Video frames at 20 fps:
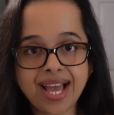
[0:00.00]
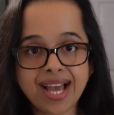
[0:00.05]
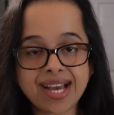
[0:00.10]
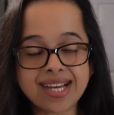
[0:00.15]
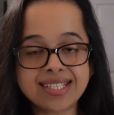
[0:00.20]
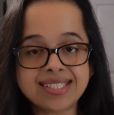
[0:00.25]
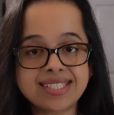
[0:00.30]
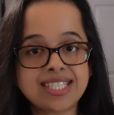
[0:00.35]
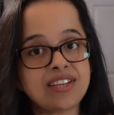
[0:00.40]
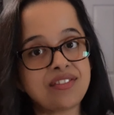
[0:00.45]

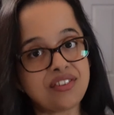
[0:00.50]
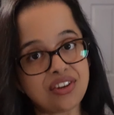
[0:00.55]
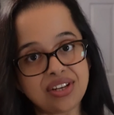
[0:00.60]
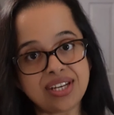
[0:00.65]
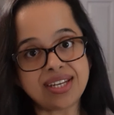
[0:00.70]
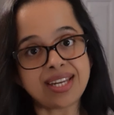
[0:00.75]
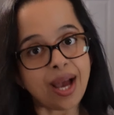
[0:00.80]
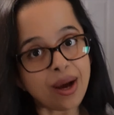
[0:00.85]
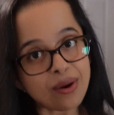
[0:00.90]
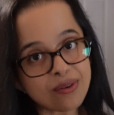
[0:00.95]
And if you
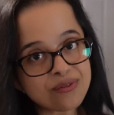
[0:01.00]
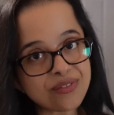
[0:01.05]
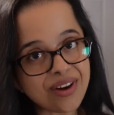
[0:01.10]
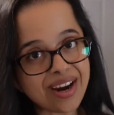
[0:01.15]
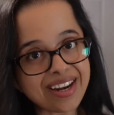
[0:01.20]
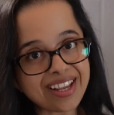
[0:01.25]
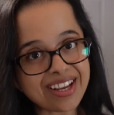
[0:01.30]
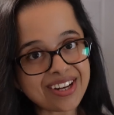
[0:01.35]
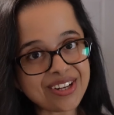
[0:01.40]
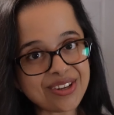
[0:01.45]
need help
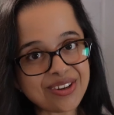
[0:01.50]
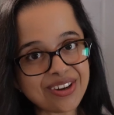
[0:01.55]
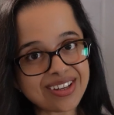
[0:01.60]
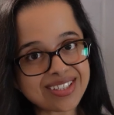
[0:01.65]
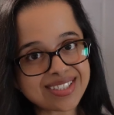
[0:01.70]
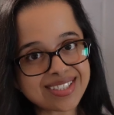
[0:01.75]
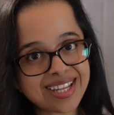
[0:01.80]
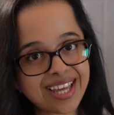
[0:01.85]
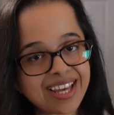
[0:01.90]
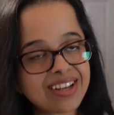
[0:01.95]
finding a new art
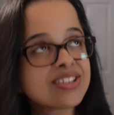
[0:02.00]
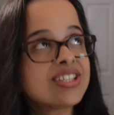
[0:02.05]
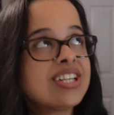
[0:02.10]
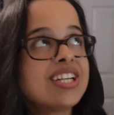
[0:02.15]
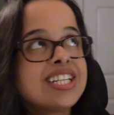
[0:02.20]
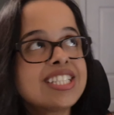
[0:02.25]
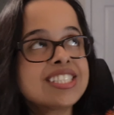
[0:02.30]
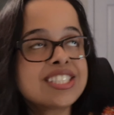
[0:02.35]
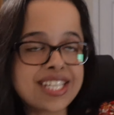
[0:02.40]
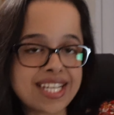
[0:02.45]
style,
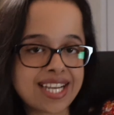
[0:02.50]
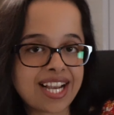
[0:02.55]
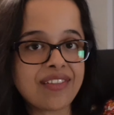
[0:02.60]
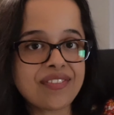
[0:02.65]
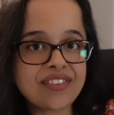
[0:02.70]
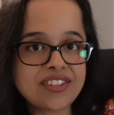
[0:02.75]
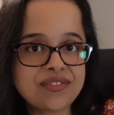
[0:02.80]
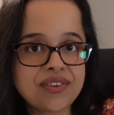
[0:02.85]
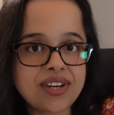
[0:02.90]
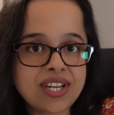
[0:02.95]
check out
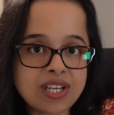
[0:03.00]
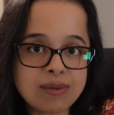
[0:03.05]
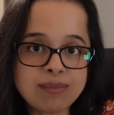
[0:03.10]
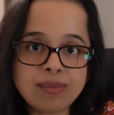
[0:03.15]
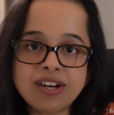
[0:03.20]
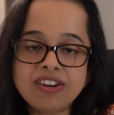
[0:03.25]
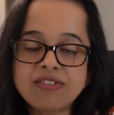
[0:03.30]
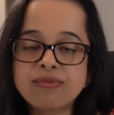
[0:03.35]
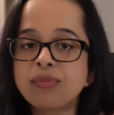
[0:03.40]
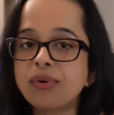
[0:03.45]
this video
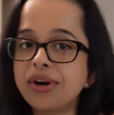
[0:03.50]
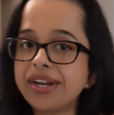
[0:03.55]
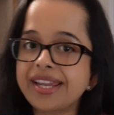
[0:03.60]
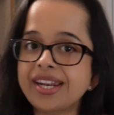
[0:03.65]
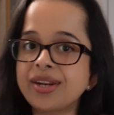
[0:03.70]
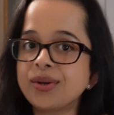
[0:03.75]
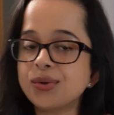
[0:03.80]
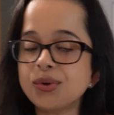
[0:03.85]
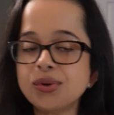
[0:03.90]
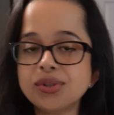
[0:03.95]
above breaking
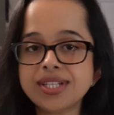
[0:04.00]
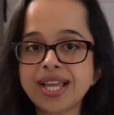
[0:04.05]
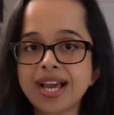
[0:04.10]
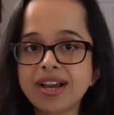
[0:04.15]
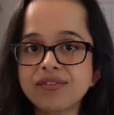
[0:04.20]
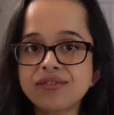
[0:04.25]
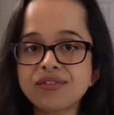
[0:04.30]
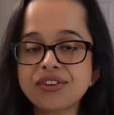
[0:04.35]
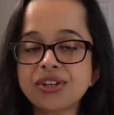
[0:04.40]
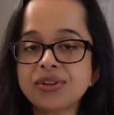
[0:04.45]
it all
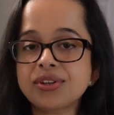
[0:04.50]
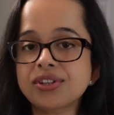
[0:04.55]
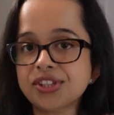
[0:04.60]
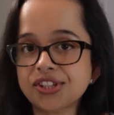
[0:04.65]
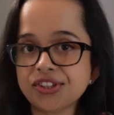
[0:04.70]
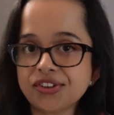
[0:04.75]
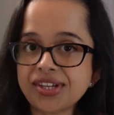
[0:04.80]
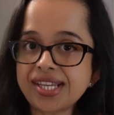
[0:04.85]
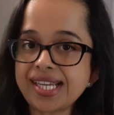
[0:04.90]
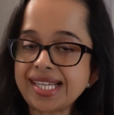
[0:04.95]
down for you in
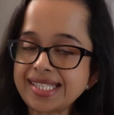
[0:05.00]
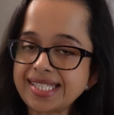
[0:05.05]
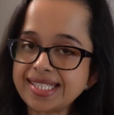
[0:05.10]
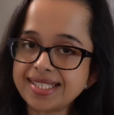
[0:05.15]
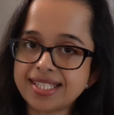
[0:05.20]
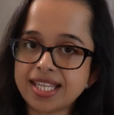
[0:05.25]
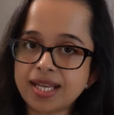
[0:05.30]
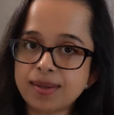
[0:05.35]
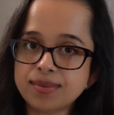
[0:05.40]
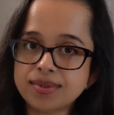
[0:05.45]
3 easy
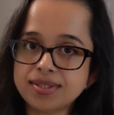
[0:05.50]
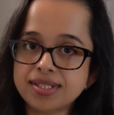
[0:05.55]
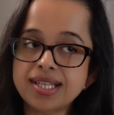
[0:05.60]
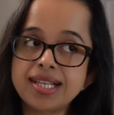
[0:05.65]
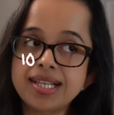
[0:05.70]
steps.